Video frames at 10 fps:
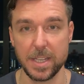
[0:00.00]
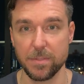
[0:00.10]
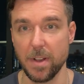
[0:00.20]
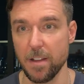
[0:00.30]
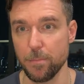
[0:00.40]

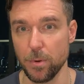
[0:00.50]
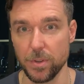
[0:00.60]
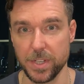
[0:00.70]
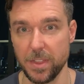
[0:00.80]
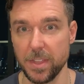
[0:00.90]
five
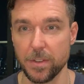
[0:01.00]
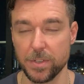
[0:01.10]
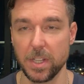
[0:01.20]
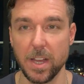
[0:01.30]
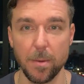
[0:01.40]
bulls, I think
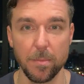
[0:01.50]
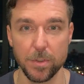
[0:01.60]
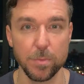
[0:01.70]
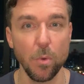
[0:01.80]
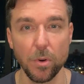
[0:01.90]

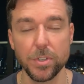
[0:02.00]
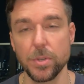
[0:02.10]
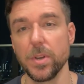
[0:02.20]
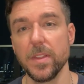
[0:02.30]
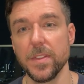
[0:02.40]
there's more
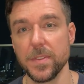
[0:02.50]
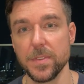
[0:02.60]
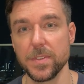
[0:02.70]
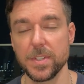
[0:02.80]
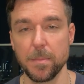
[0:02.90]
to it
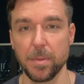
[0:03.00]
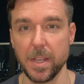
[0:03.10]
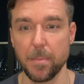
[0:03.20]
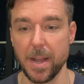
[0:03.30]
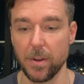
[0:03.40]
than simply
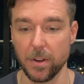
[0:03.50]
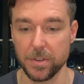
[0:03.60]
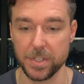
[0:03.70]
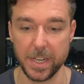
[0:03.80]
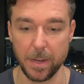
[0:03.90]
about our
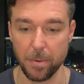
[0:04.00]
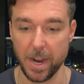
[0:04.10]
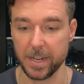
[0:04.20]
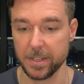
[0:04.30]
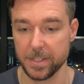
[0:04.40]
sitting
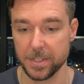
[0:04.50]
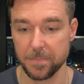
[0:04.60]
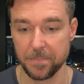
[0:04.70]
practice.